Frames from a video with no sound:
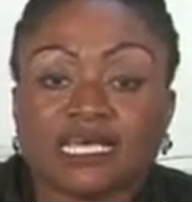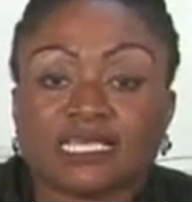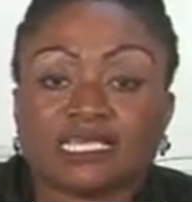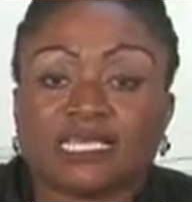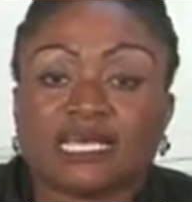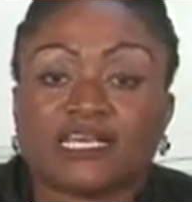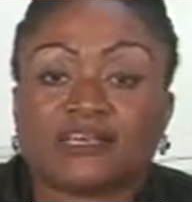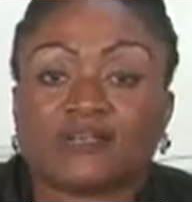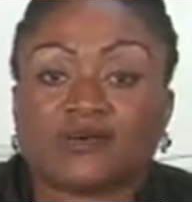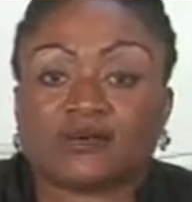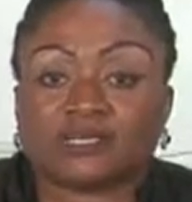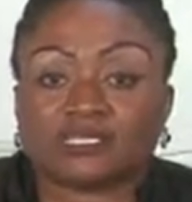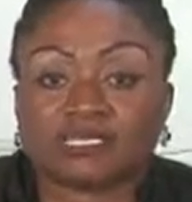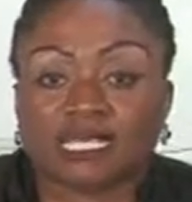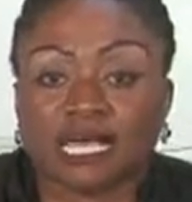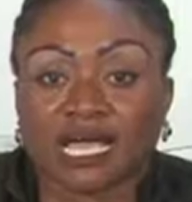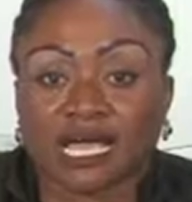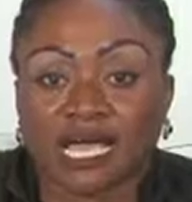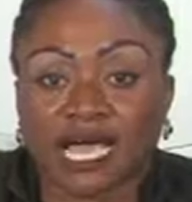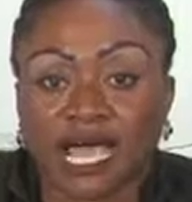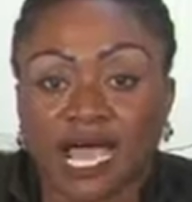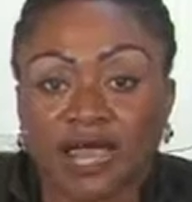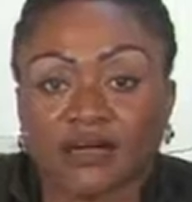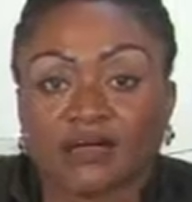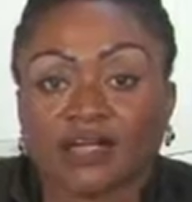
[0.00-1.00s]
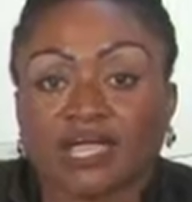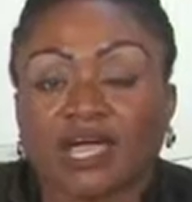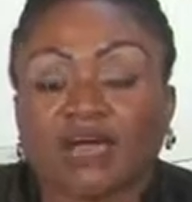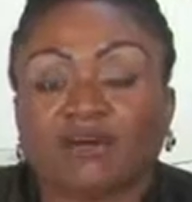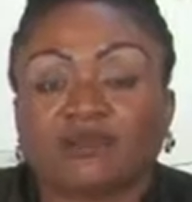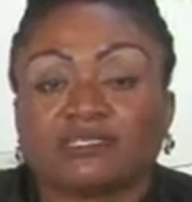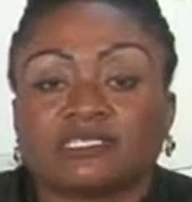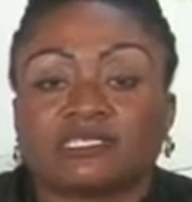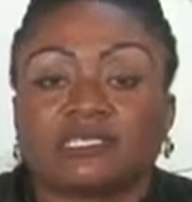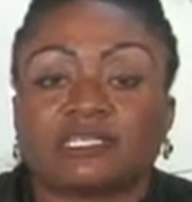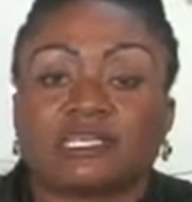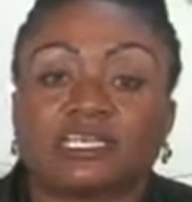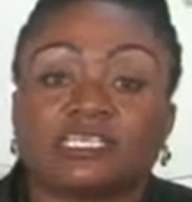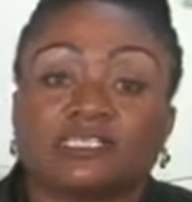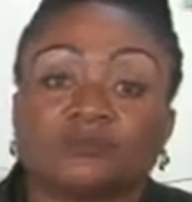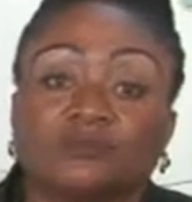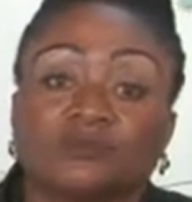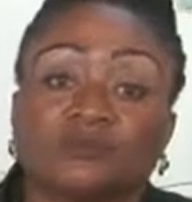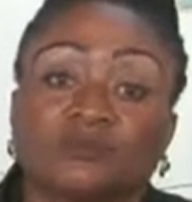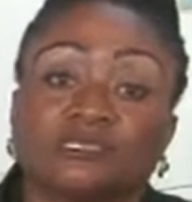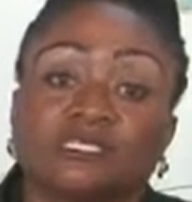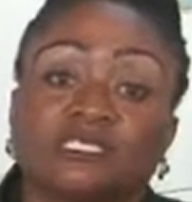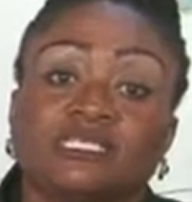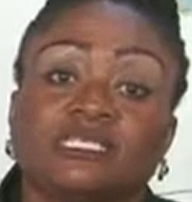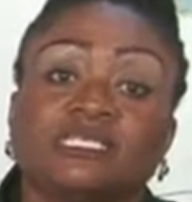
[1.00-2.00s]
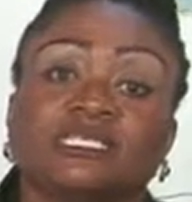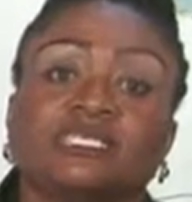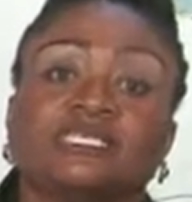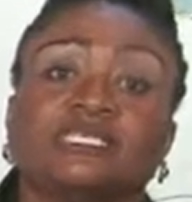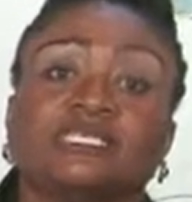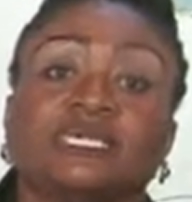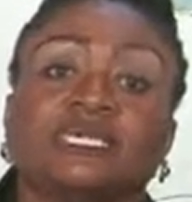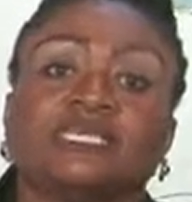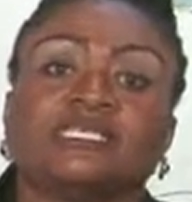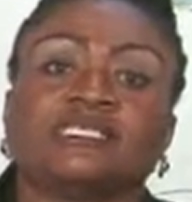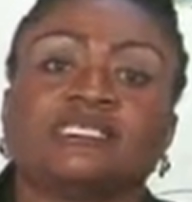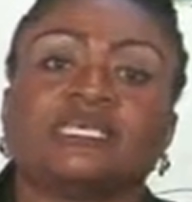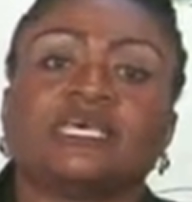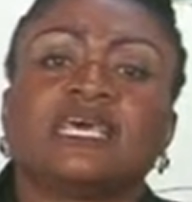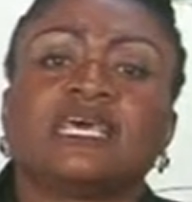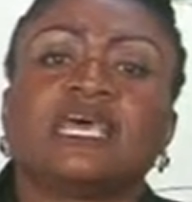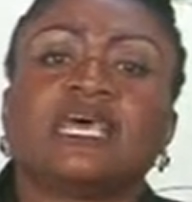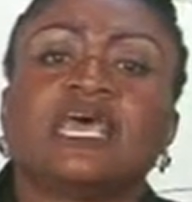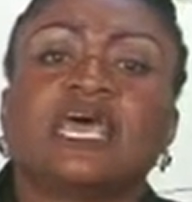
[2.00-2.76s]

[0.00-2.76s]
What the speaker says: the doctor carry out these procedures.